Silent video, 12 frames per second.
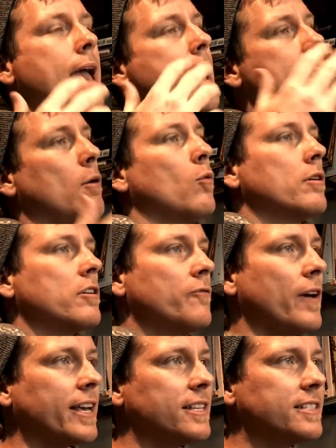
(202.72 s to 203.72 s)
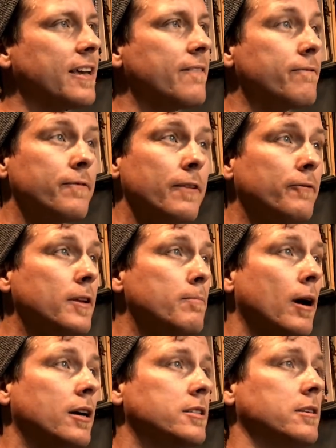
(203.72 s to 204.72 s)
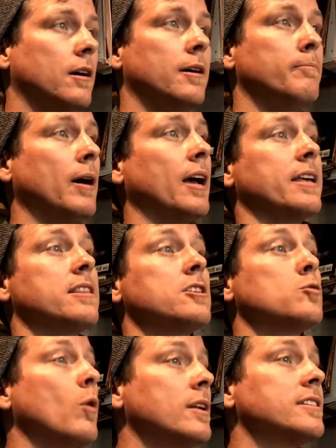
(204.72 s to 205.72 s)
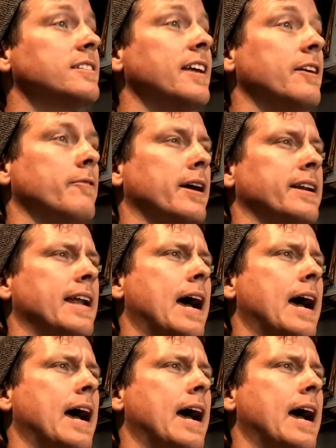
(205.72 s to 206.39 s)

hey, I wonder if I can save 50 bucks on buying this one snake right